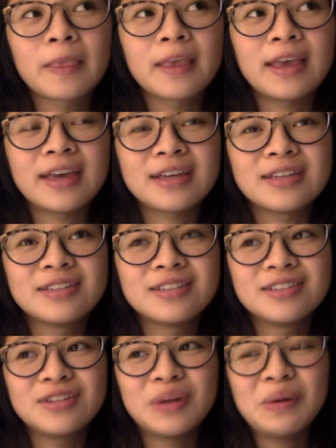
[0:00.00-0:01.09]
And,
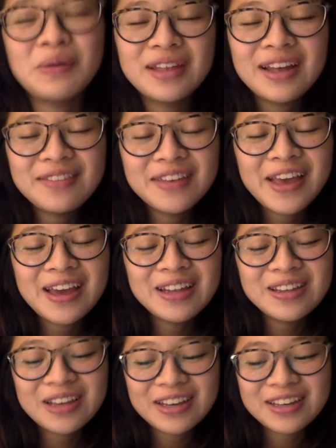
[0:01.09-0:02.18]
you know, and then at the
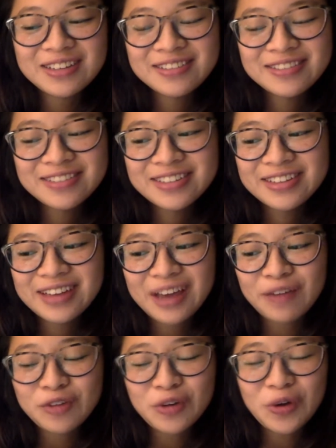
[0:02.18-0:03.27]
end, like
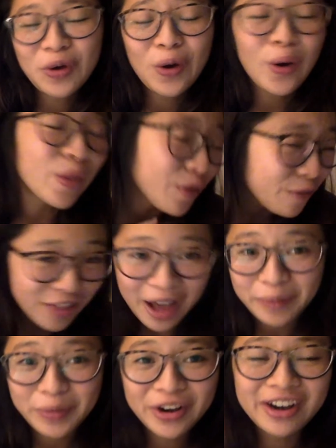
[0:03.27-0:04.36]
after all of
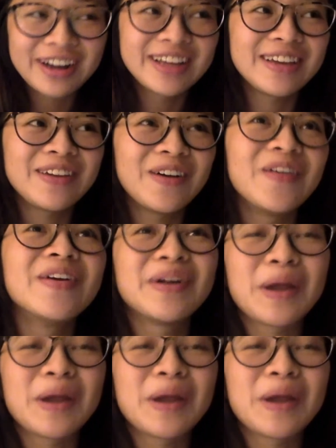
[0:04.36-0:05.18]
that work, you know, you're